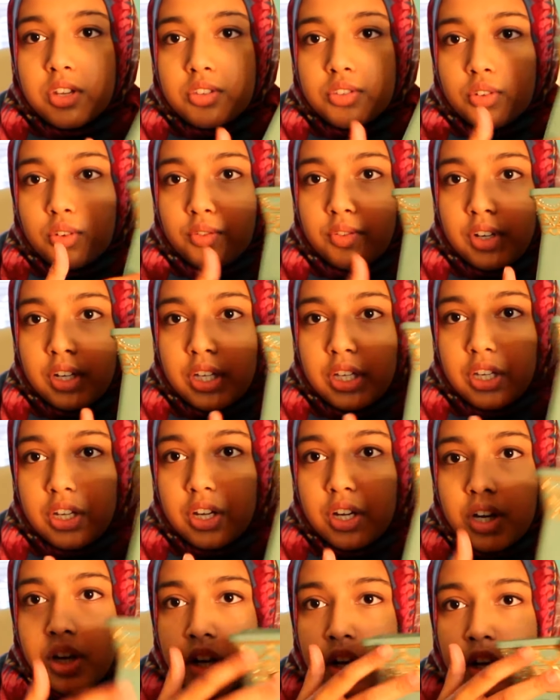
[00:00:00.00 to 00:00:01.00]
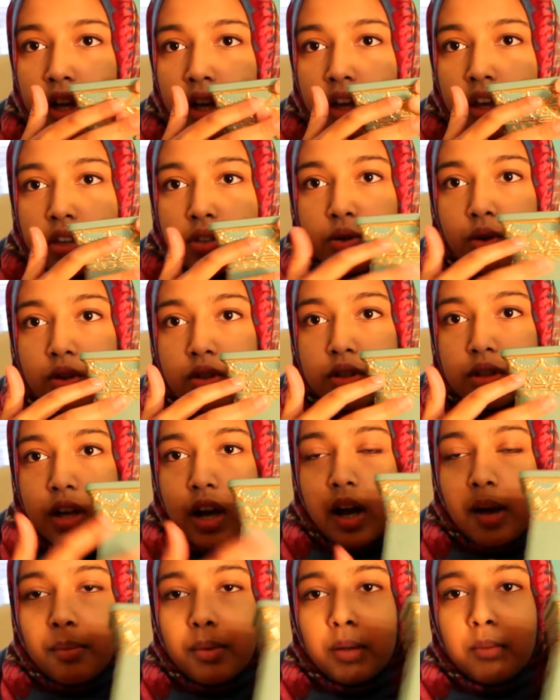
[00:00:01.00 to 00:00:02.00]
is over here, so it's
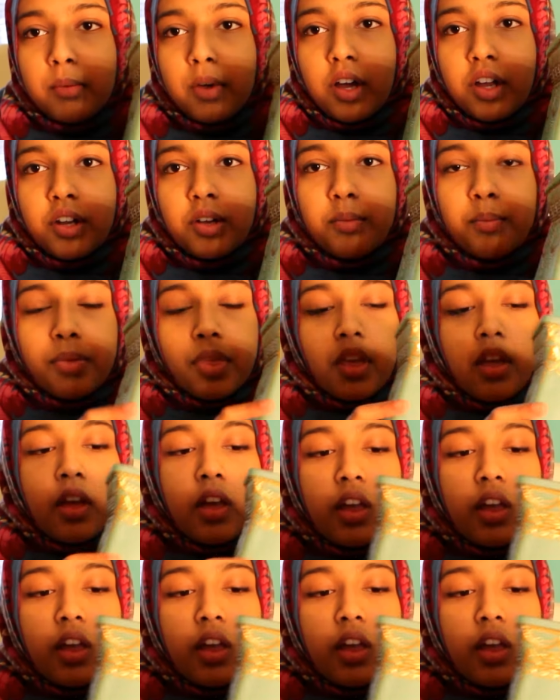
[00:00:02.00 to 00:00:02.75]
top and bottom.